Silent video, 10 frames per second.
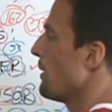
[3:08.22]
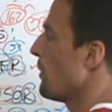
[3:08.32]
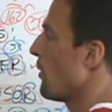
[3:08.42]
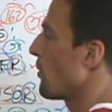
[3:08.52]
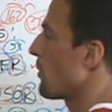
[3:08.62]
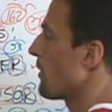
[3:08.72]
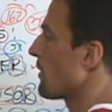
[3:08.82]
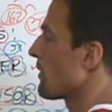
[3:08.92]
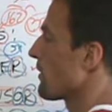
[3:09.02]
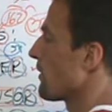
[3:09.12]
in both
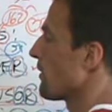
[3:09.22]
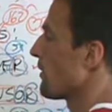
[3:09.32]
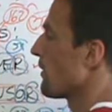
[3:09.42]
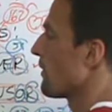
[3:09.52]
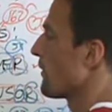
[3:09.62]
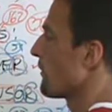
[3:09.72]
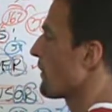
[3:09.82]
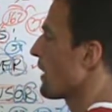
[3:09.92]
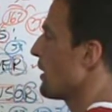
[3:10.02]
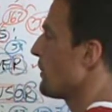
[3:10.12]
words.
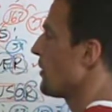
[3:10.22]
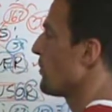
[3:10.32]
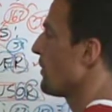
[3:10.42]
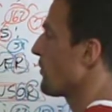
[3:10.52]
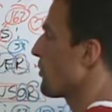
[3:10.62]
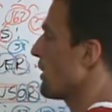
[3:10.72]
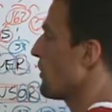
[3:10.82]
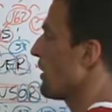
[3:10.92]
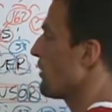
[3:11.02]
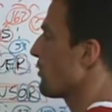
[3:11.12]
Okay, multiple of
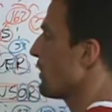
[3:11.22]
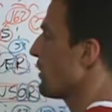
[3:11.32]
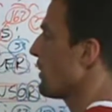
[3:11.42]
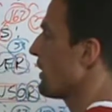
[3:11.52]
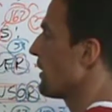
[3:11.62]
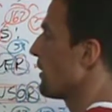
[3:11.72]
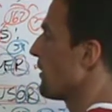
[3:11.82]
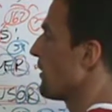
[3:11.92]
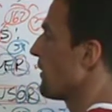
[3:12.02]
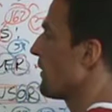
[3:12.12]
twenty-one, twenty-one.
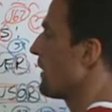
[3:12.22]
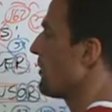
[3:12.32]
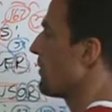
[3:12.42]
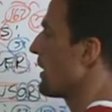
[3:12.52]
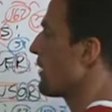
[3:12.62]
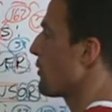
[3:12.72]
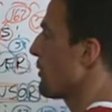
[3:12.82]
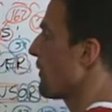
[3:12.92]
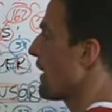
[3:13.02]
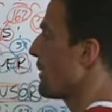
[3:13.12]
These two letters will
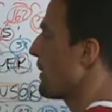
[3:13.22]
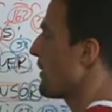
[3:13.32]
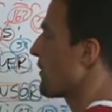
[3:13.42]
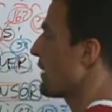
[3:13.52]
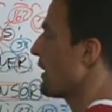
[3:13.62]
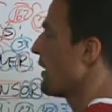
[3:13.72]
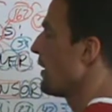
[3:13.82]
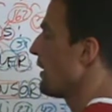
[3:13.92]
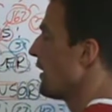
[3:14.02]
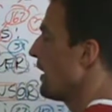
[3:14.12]
divide by three,
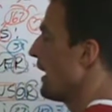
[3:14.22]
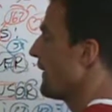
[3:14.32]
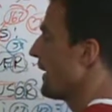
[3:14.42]
and